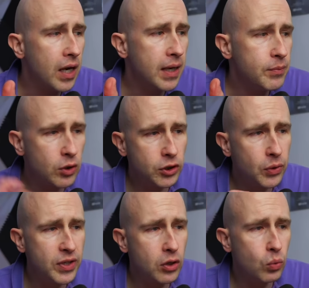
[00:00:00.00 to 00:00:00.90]
I'm not
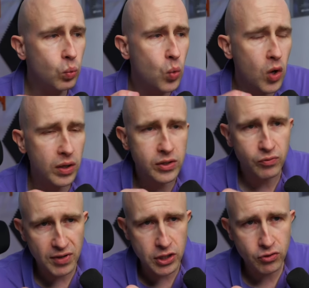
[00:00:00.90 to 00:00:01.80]
showing you what
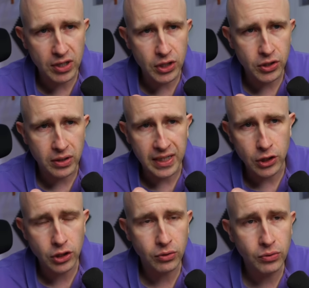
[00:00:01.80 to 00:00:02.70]
registration
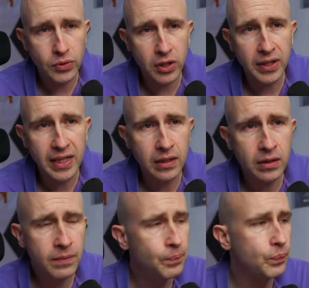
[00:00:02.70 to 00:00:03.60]
it showed on
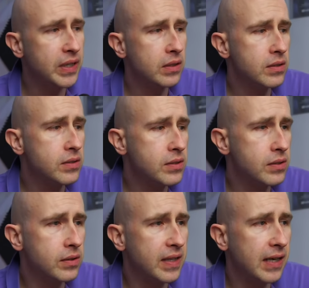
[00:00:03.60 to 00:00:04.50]
here,
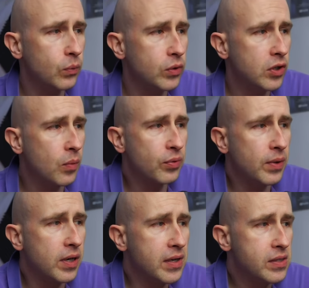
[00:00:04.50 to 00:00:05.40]
because that would
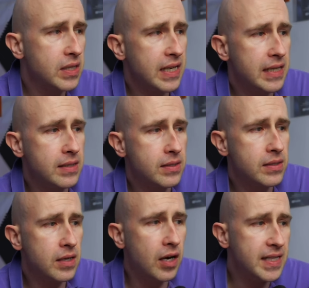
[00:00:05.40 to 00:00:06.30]
compromise
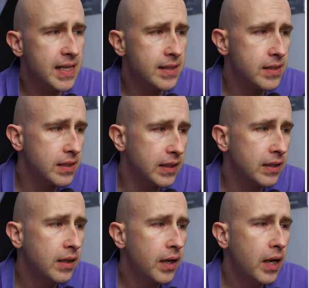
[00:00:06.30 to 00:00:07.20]
his identity.